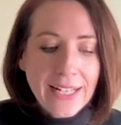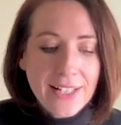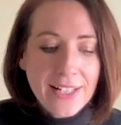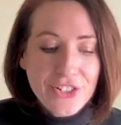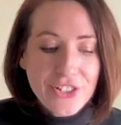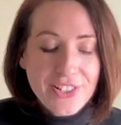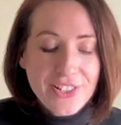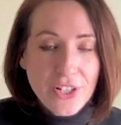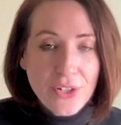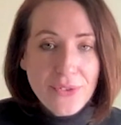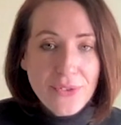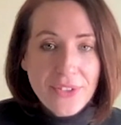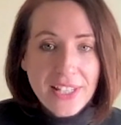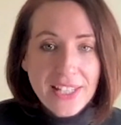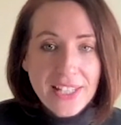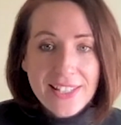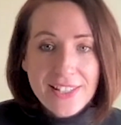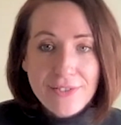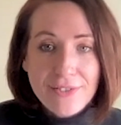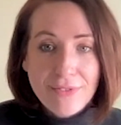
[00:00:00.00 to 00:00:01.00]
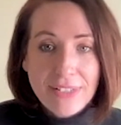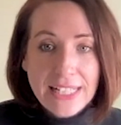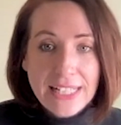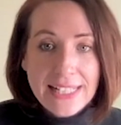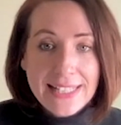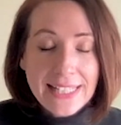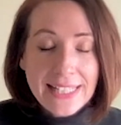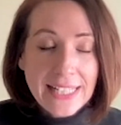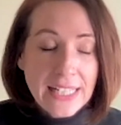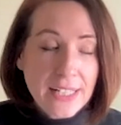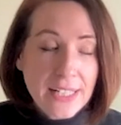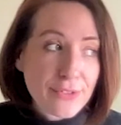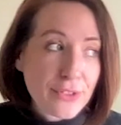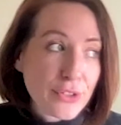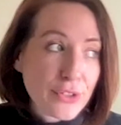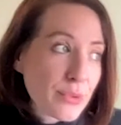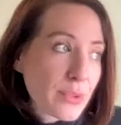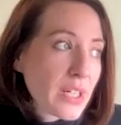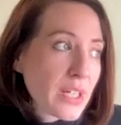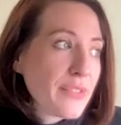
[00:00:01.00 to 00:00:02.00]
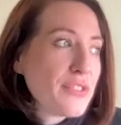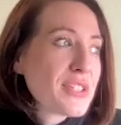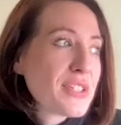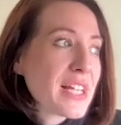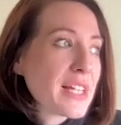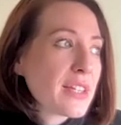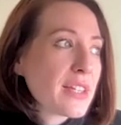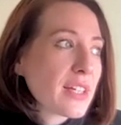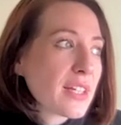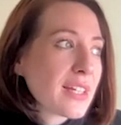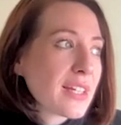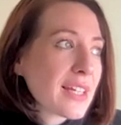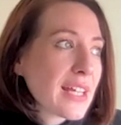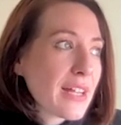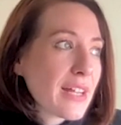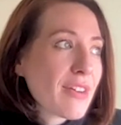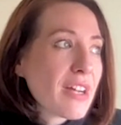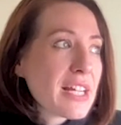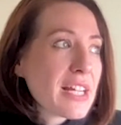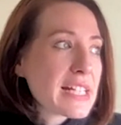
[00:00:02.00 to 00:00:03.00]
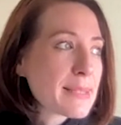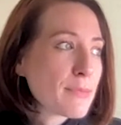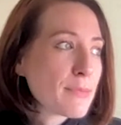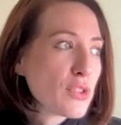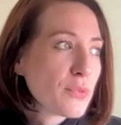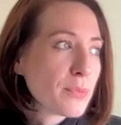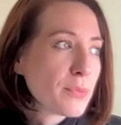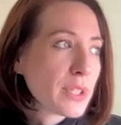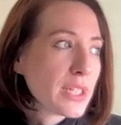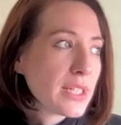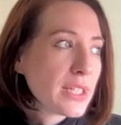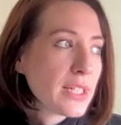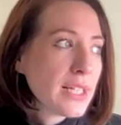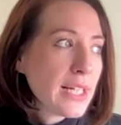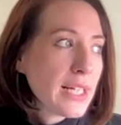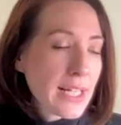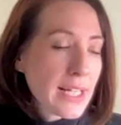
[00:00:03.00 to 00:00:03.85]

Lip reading: just don't think it's realistic. And if you take the gay rights movement,